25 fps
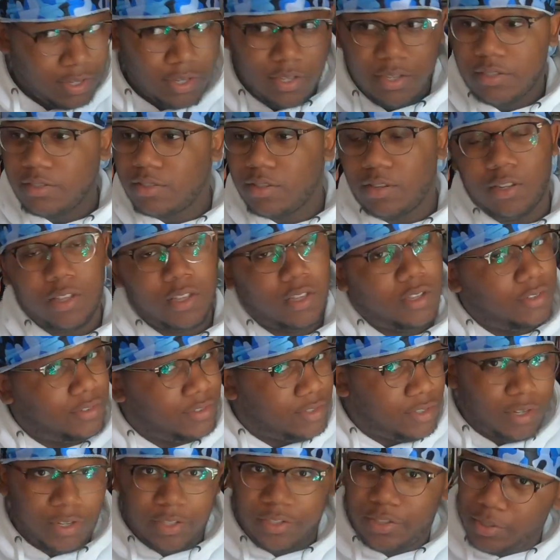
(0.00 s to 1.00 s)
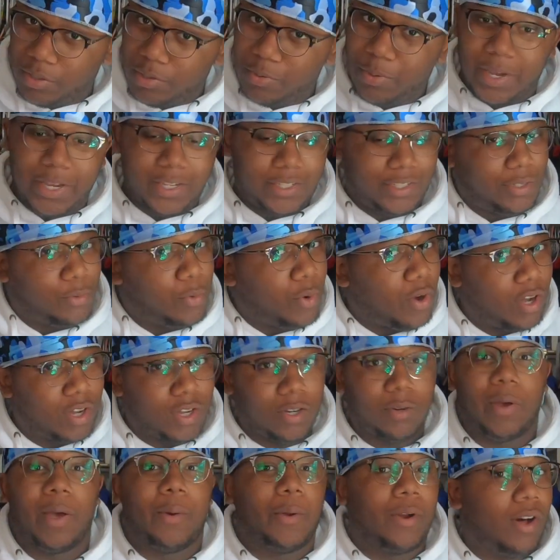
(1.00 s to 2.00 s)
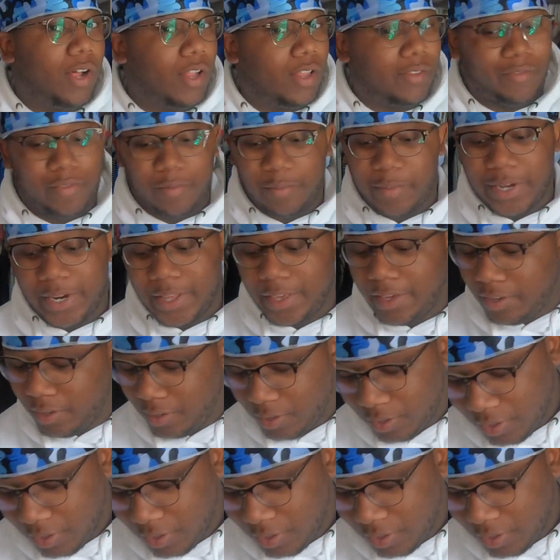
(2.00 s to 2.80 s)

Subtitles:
It's only 2 ways you walking away with all of them, buddy.